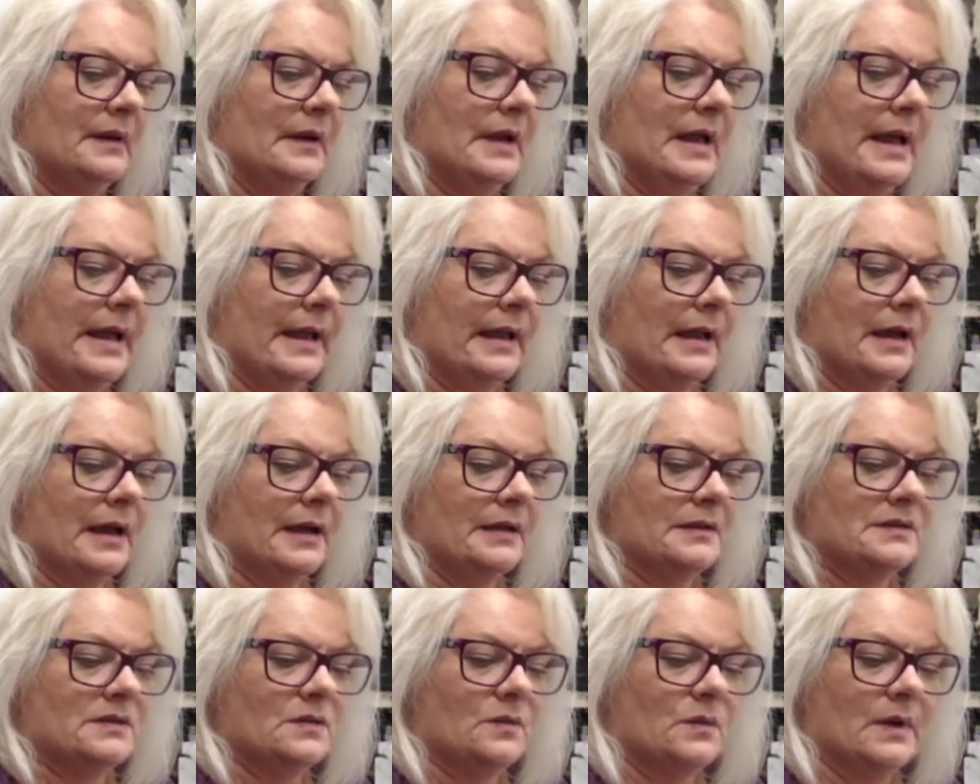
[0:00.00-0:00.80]
I got
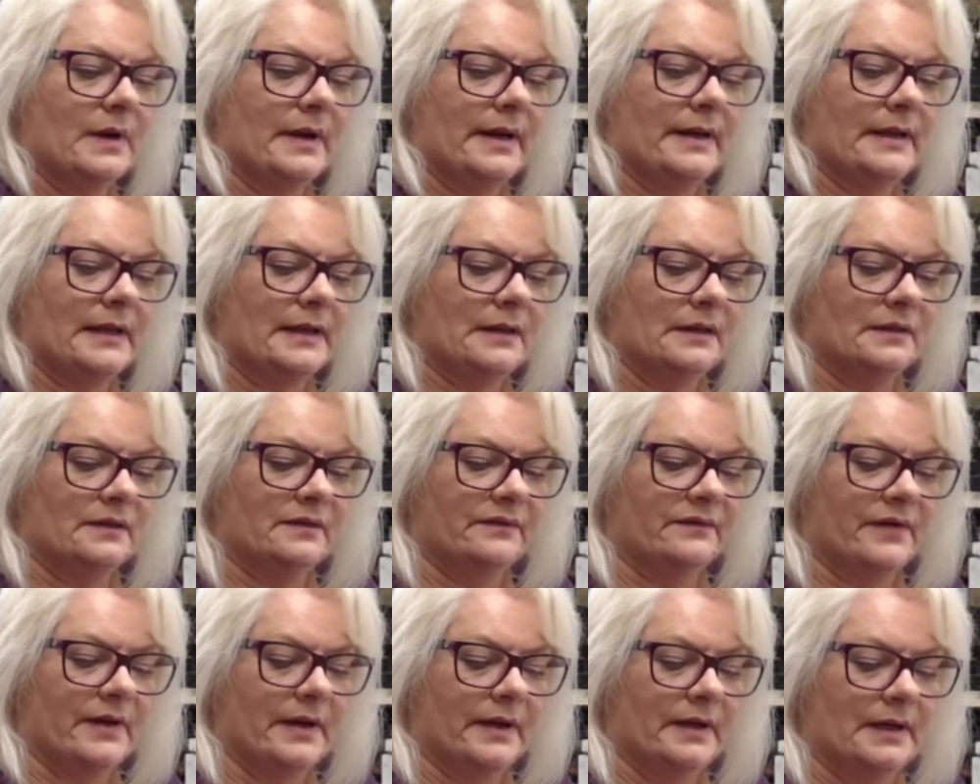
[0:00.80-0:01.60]
to where I needed to
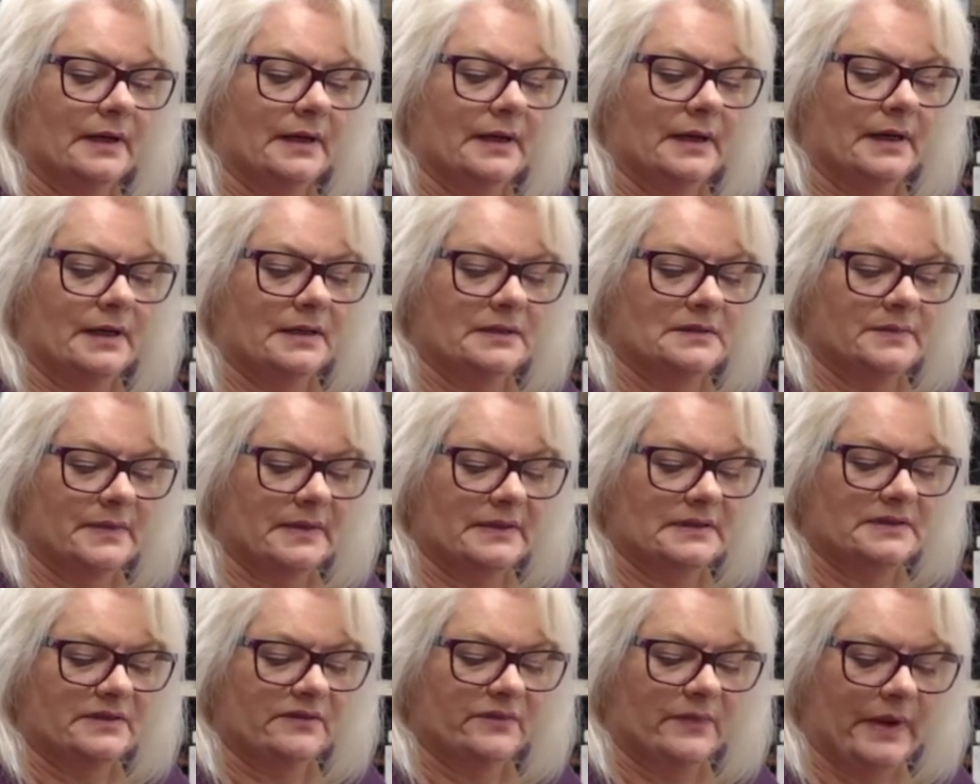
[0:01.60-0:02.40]
find an
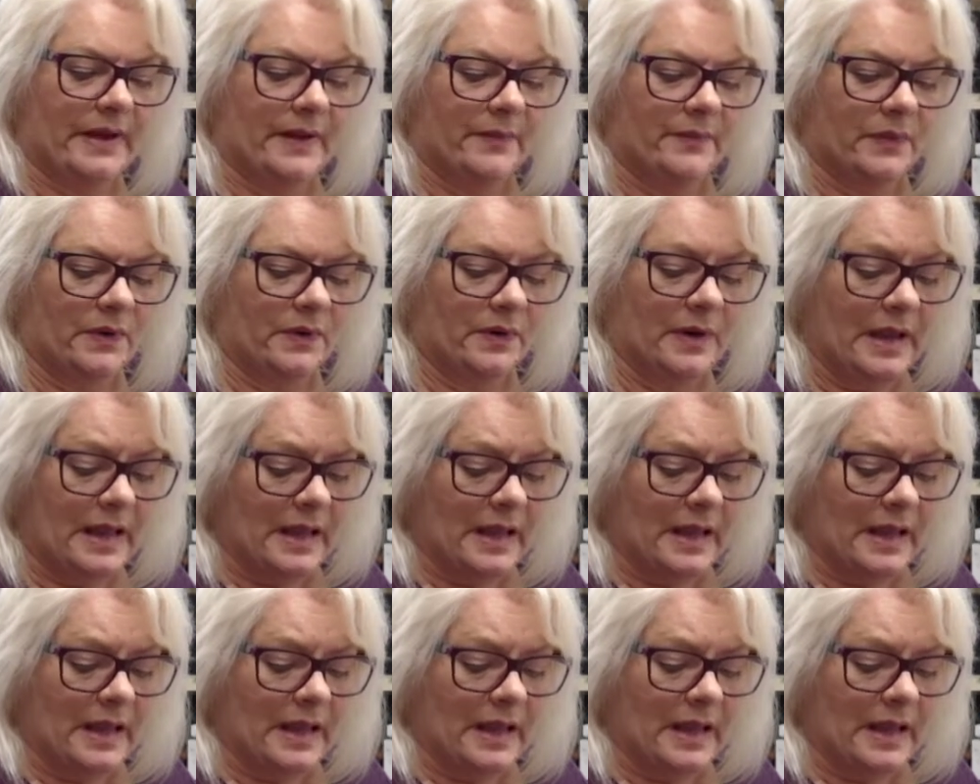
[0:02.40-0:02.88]
inexpensive paper.